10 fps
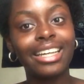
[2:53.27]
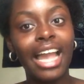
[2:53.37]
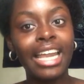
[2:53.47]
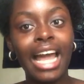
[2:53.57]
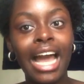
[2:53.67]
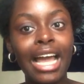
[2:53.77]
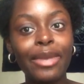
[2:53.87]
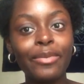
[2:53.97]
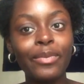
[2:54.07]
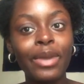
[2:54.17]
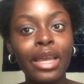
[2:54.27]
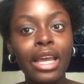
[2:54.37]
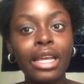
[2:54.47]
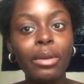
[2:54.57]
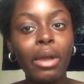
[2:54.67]
and
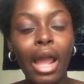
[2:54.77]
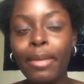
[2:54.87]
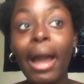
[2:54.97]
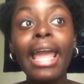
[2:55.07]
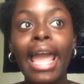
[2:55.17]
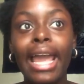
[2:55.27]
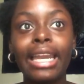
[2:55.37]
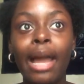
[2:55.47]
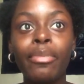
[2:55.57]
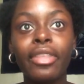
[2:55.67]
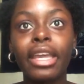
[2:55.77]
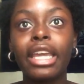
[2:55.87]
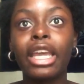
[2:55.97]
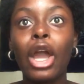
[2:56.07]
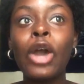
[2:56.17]
in my head, I'm
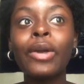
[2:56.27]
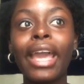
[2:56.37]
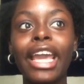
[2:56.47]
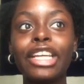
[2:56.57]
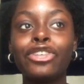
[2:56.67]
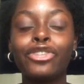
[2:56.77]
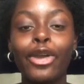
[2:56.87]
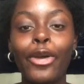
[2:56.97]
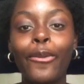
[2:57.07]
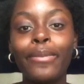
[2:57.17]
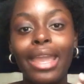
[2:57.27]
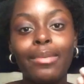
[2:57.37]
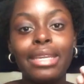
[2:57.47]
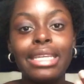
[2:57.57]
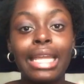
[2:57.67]
thinking, okay, so
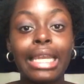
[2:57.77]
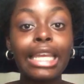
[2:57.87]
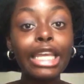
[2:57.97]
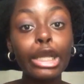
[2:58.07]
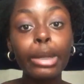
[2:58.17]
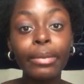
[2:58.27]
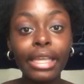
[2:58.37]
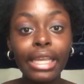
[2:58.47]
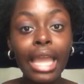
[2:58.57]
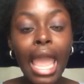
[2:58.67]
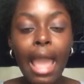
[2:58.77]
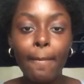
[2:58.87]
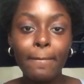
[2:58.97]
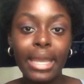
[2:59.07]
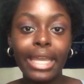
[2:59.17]
maybe he didn't hear me,
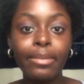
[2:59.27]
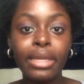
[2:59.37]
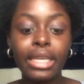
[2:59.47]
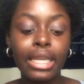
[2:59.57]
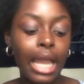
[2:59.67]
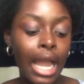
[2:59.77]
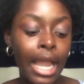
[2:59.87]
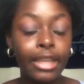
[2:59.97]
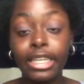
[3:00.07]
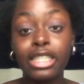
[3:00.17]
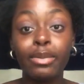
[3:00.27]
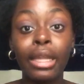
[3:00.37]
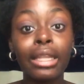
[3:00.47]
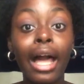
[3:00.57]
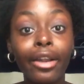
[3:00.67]
maybe I didn't
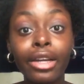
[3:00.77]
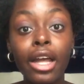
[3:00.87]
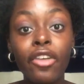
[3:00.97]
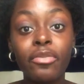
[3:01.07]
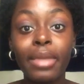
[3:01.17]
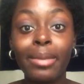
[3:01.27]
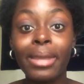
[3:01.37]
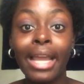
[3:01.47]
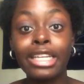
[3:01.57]
speak loud enough, maybe I